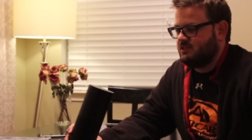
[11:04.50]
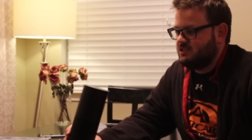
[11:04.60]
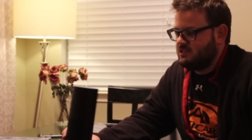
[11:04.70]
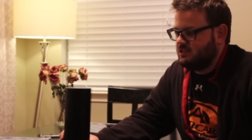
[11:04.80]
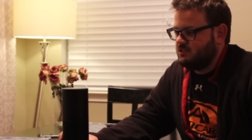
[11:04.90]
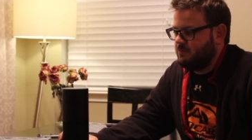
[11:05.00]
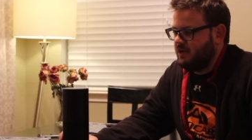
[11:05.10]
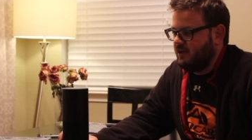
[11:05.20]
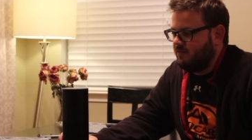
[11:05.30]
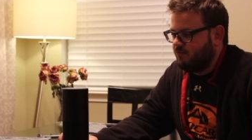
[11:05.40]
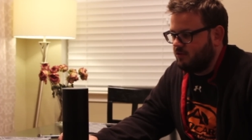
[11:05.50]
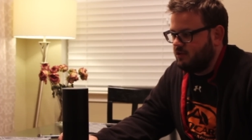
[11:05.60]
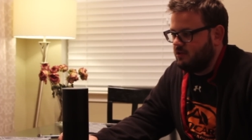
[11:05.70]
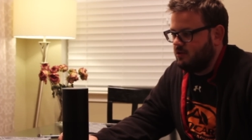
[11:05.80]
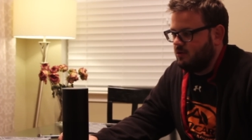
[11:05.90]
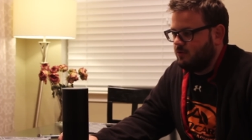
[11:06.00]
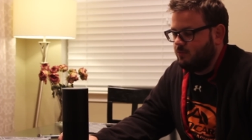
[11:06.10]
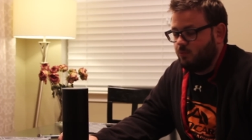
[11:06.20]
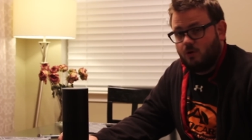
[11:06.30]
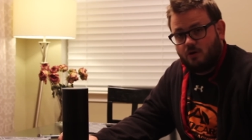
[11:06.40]
is listening to my every
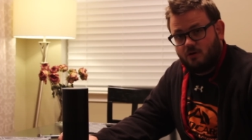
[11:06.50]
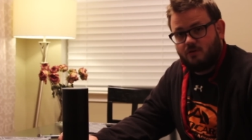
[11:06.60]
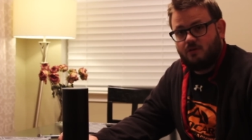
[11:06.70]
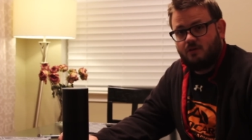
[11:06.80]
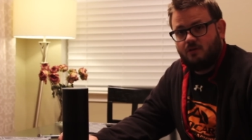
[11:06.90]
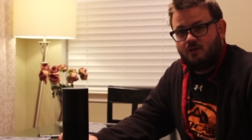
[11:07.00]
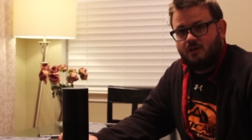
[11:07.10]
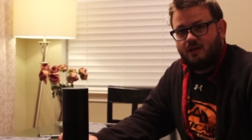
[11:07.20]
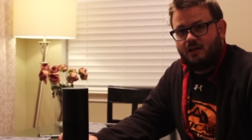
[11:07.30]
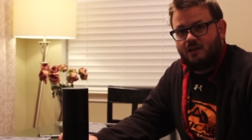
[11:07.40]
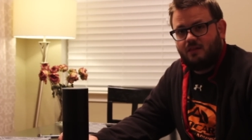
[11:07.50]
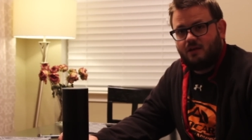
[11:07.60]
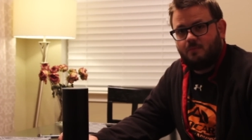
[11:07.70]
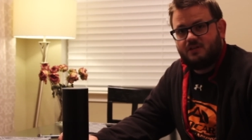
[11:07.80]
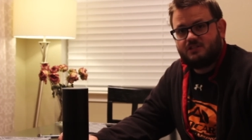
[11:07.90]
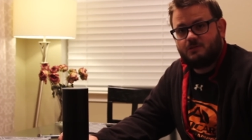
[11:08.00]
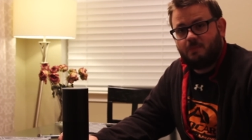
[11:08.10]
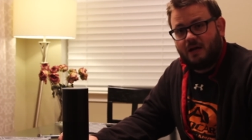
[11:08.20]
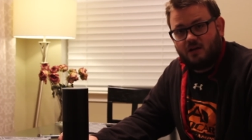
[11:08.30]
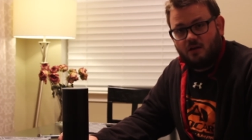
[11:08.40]
word, and that I'm being
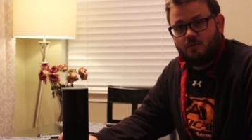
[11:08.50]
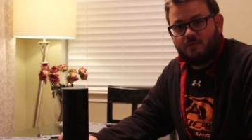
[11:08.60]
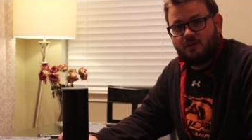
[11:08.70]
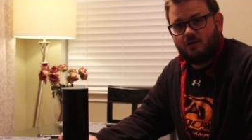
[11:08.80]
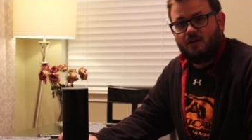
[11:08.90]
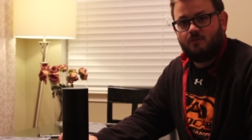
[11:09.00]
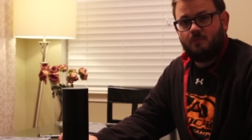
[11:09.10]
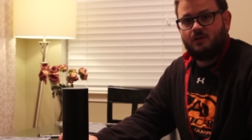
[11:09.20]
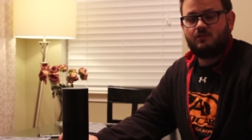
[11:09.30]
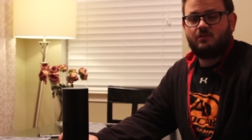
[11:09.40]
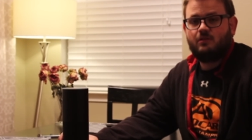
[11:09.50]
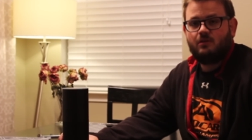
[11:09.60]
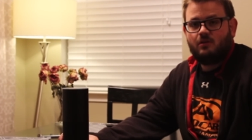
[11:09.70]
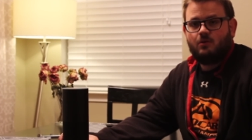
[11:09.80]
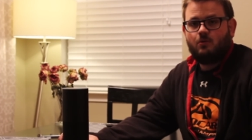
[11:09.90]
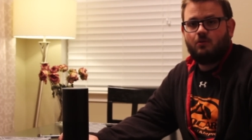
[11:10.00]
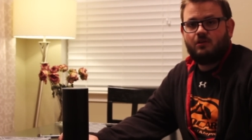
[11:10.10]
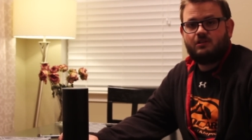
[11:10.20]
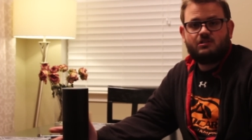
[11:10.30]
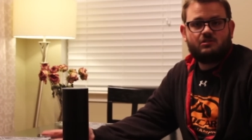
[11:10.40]
spied on by the government, or
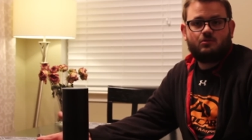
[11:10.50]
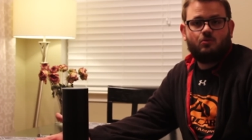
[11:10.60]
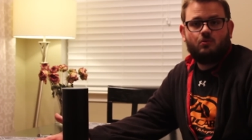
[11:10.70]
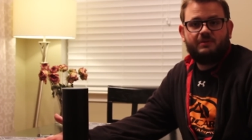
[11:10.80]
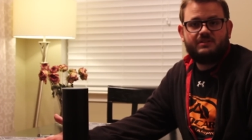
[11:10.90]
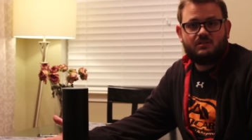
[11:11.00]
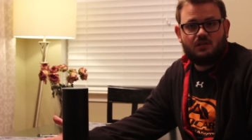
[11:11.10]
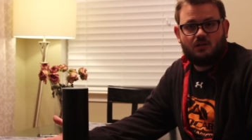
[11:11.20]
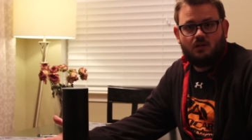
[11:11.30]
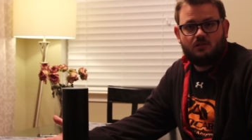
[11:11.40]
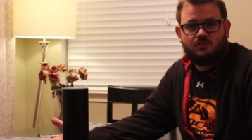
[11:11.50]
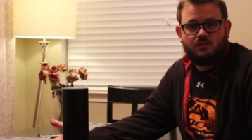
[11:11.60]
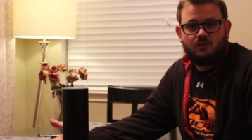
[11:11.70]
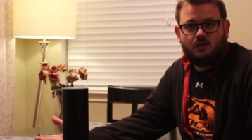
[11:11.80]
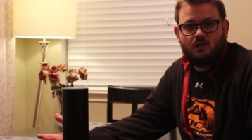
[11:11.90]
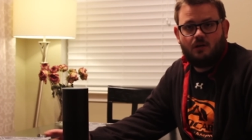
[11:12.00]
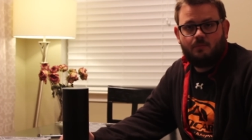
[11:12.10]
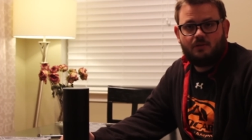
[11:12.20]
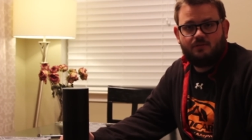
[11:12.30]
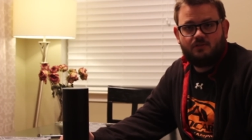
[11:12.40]
that it's just a cool piece of technology?
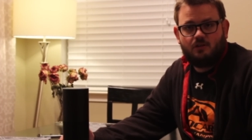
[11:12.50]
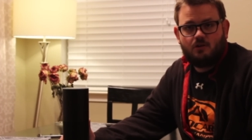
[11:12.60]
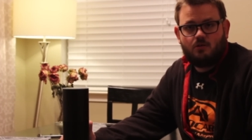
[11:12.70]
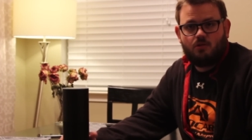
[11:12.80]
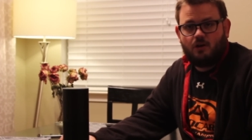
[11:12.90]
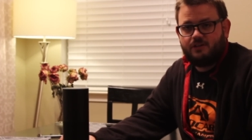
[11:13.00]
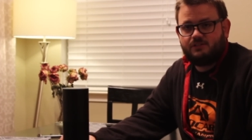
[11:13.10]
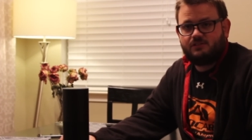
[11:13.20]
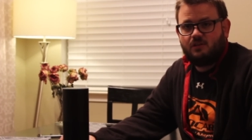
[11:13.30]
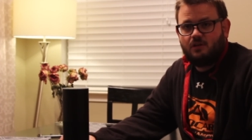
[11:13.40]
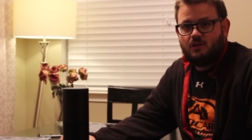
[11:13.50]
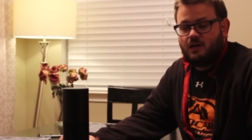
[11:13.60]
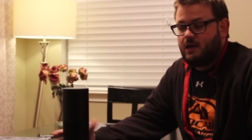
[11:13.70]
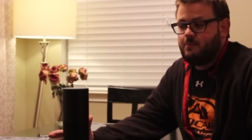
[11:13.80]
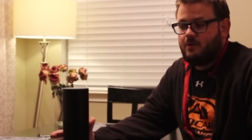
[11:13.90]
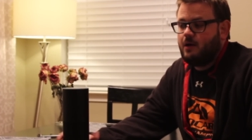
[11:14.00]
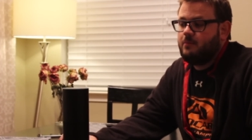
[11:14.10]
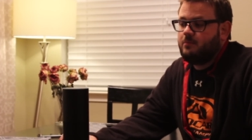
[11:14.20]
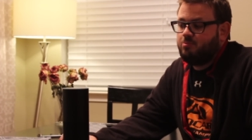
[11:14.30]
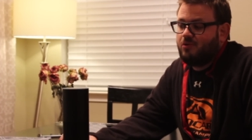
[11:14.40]
Um, I'd love to hear your thoughts. I'm
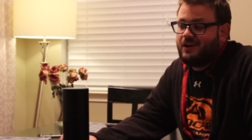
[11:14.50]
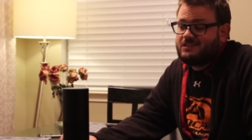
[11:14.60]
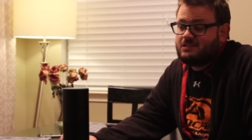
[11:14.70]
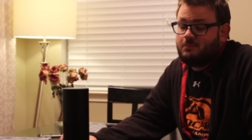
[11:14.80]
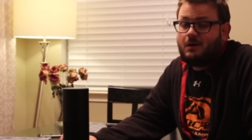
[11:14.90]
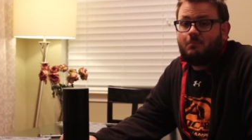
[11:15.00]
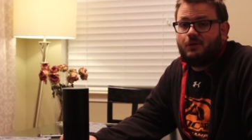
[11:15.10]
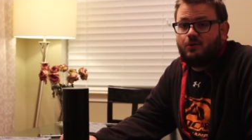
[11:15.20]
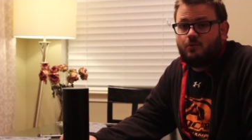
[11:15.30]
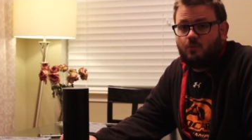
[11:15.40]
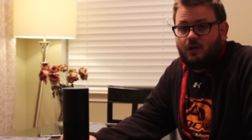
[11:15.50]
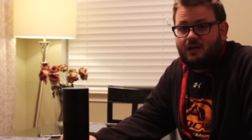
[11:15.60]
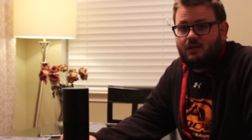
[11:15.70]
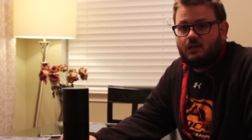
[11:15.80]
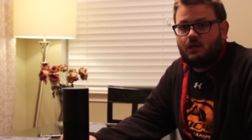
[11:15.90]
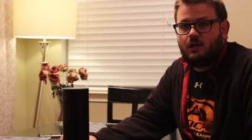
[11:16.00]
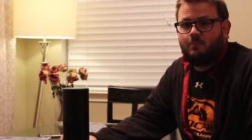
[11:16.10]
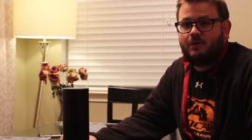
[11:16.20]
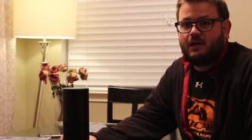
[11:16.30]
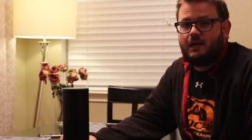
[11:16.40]
I'm impressed. I'm not blown away,
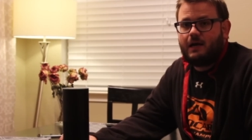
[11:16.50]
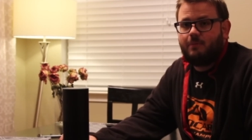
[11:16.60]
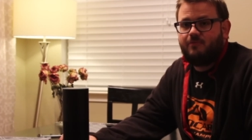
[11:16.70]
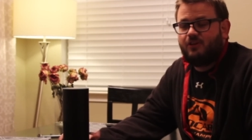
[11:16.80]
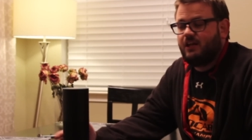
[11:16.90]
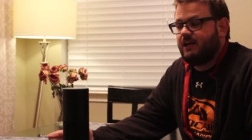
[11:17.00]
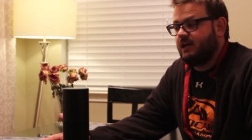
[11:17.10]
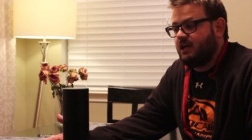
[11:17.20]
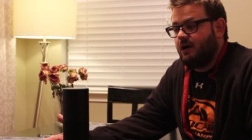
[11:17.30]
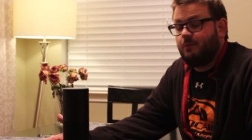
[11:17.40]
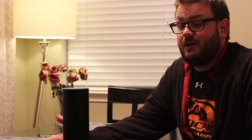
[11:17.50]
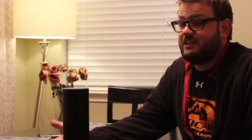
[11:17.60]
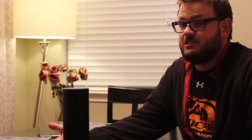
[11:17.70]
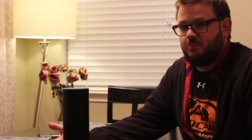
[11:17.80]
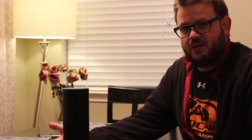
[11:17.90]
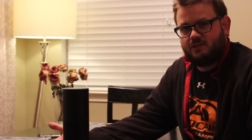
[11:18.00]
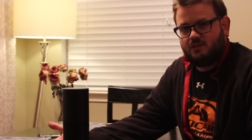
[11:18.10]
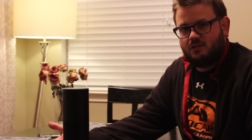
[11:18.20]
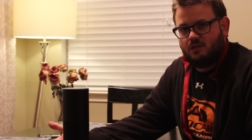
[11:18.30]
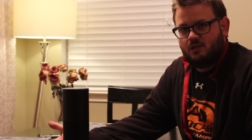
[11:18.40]
um, but I, I feel like I got what I
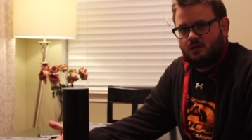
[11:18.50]
expected,